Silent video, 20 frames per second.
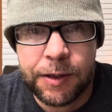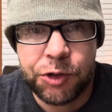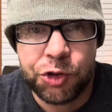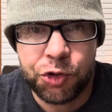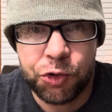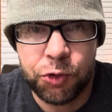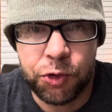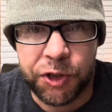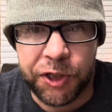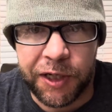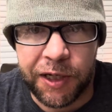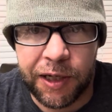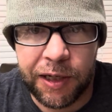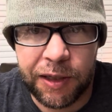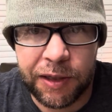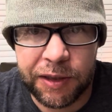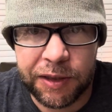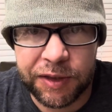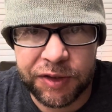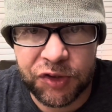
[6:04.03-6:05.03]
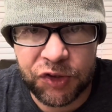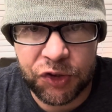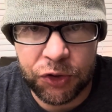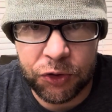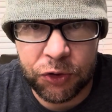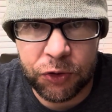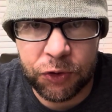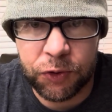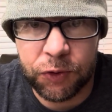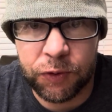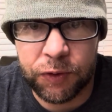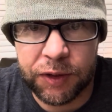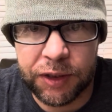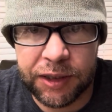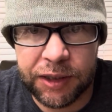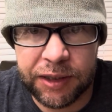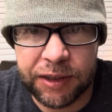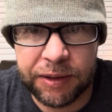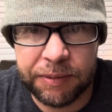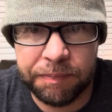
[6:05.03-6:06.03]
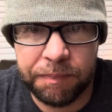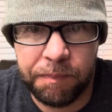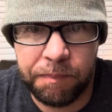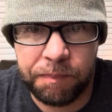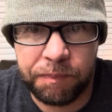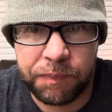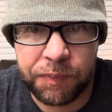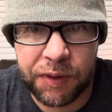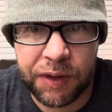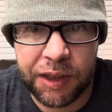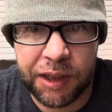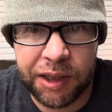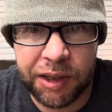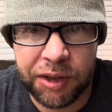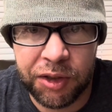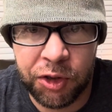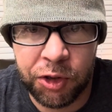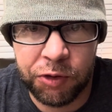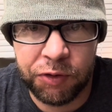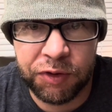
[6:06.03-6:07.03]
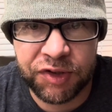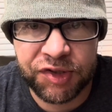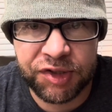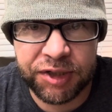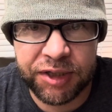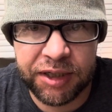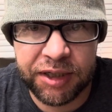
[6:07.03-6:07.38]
truly. So you know, it's